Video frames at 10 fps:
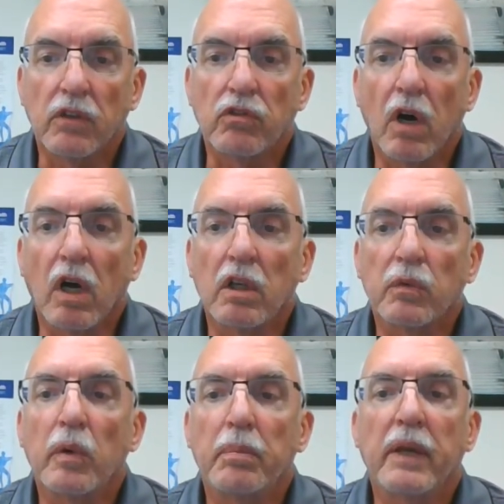installer
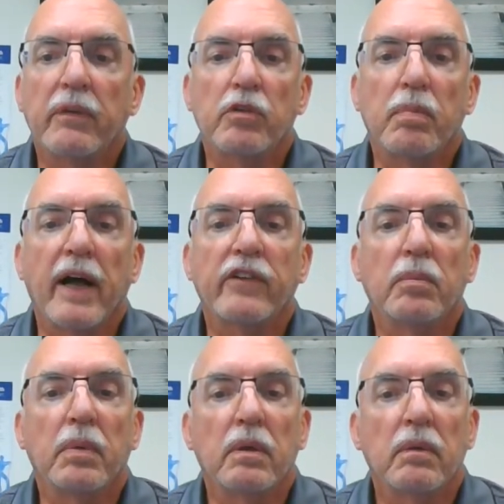will be
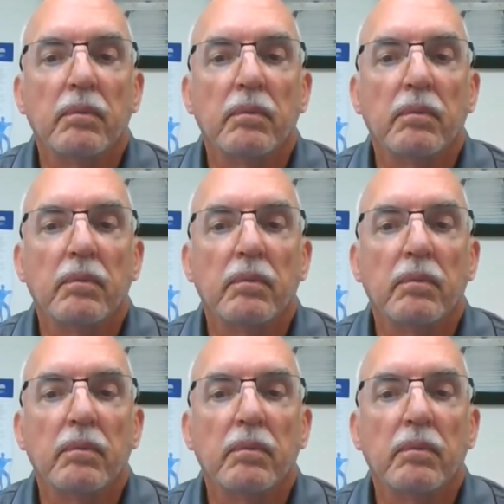responsible,